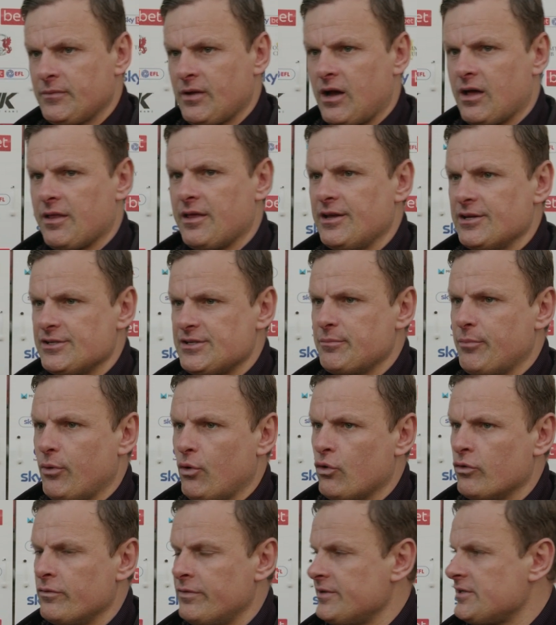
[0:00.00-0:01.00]
I think it's
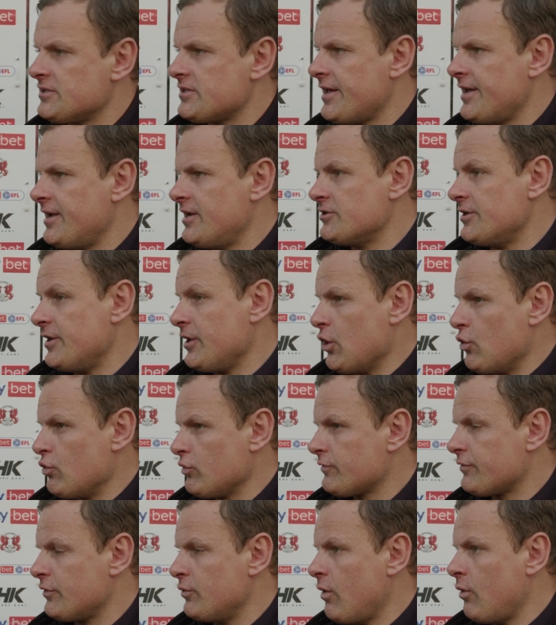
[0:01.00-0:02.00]
important he stays and he
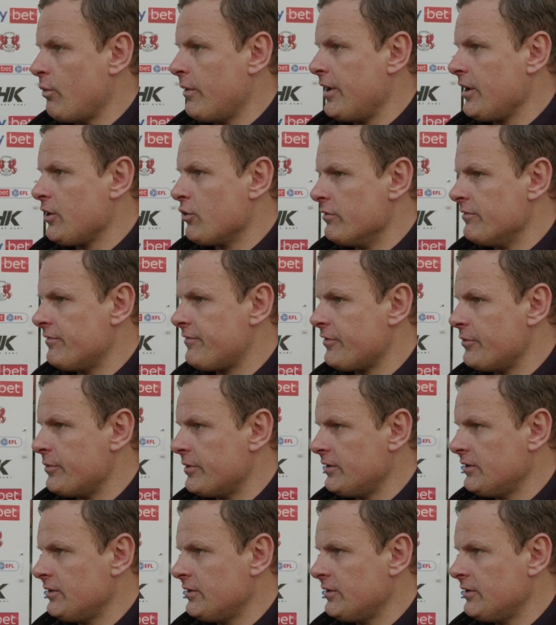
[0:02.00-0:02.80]
goes through what we're going through.